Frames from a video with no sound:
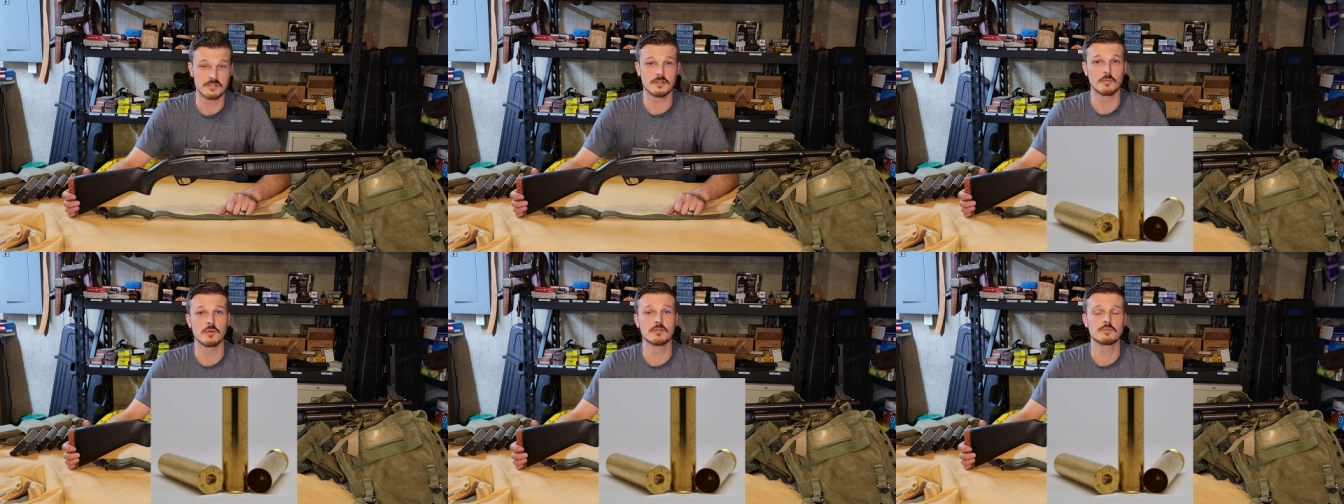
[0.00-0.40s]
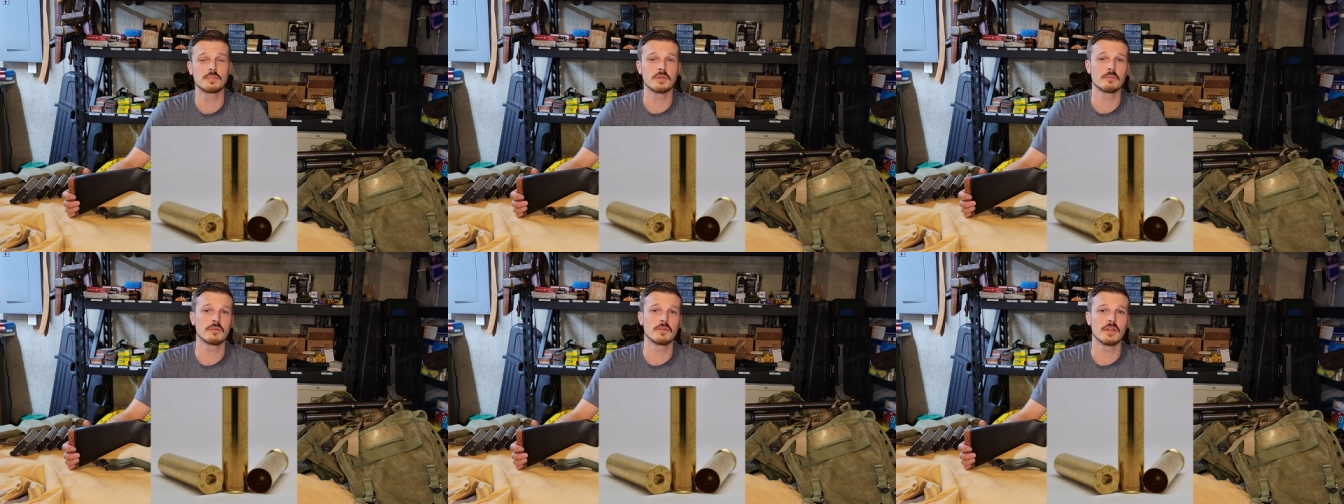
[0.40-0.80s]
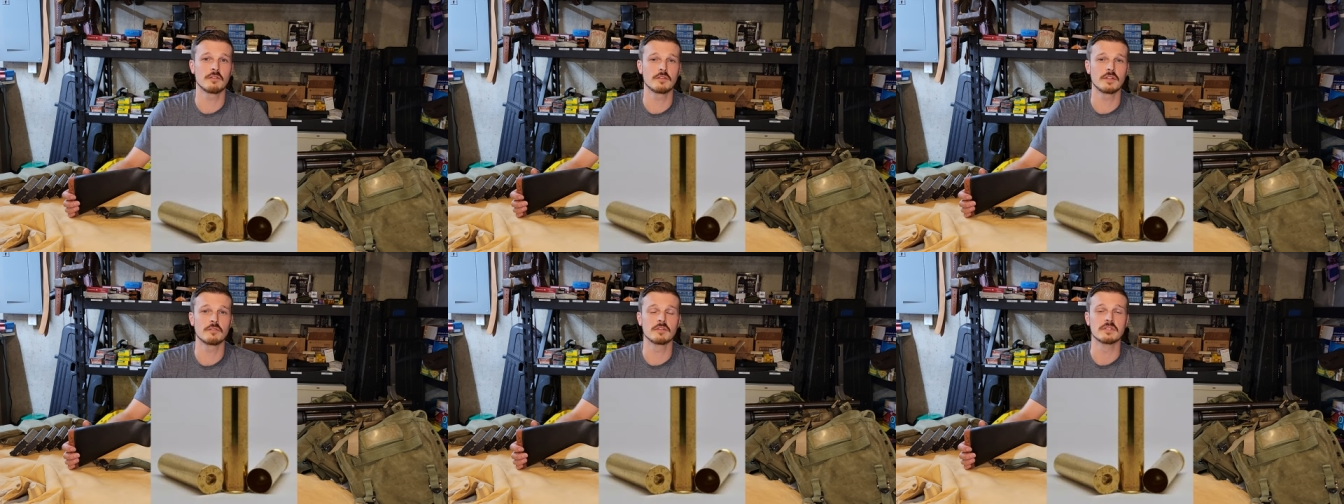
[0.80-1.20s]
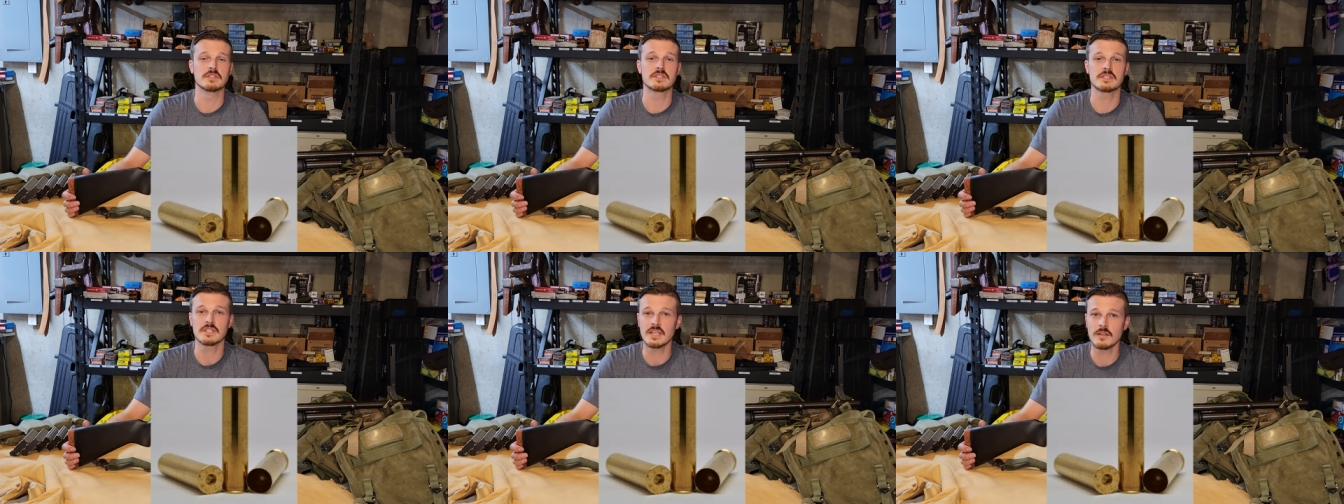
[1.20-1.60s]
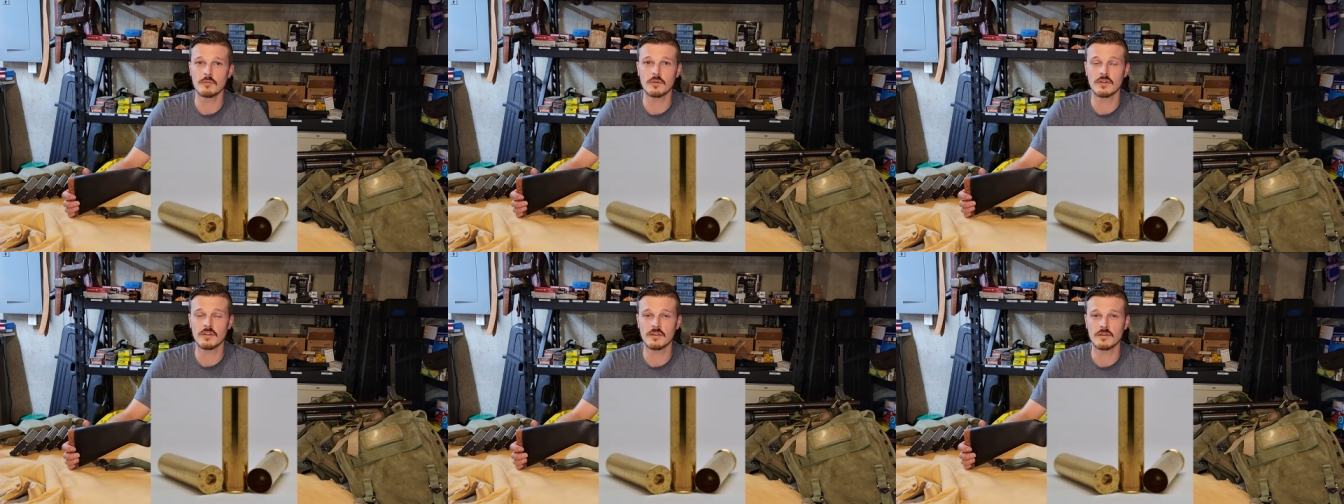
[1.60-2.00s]
So most people haven't even seen
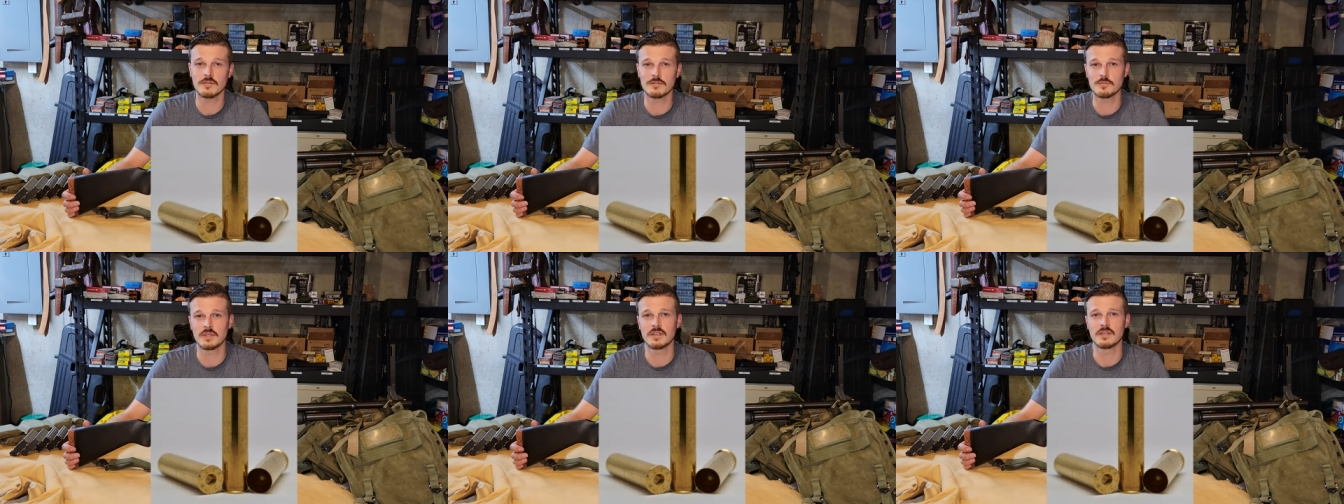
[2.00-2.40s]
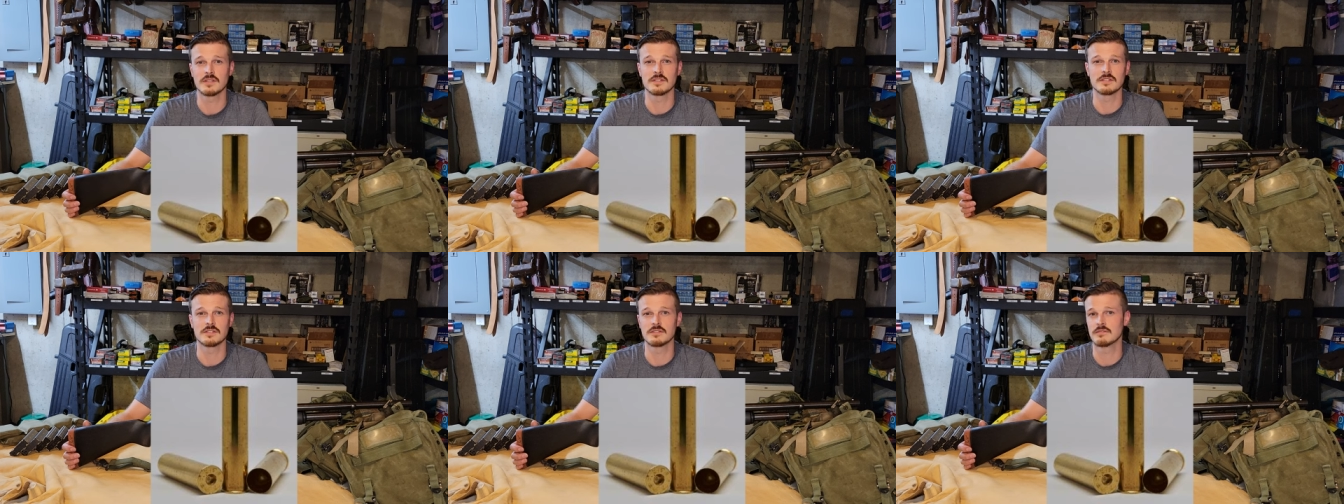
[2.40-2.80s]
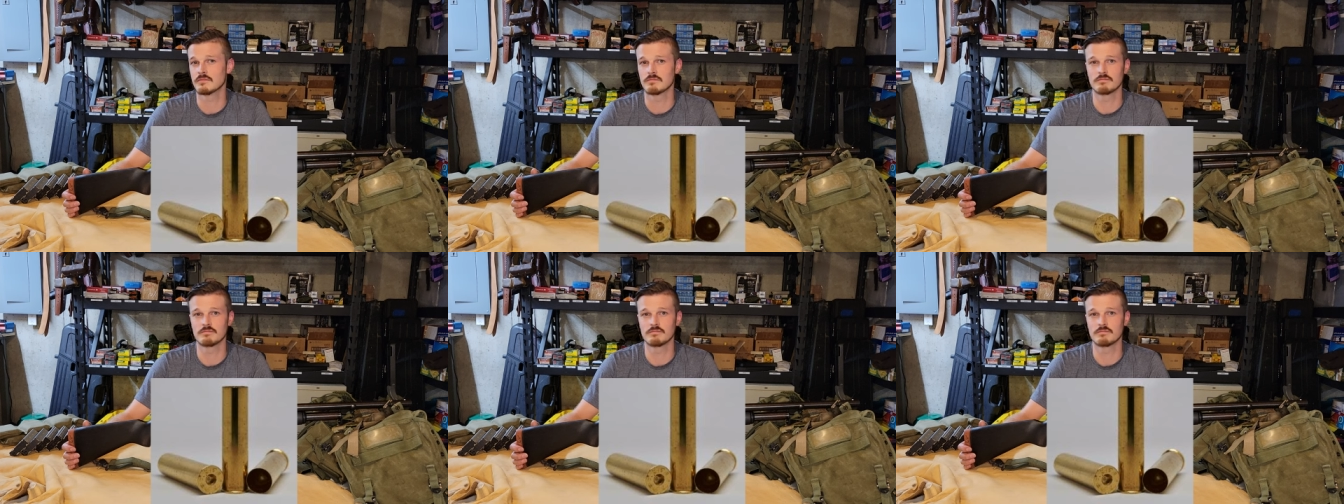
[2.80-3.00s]
one of those because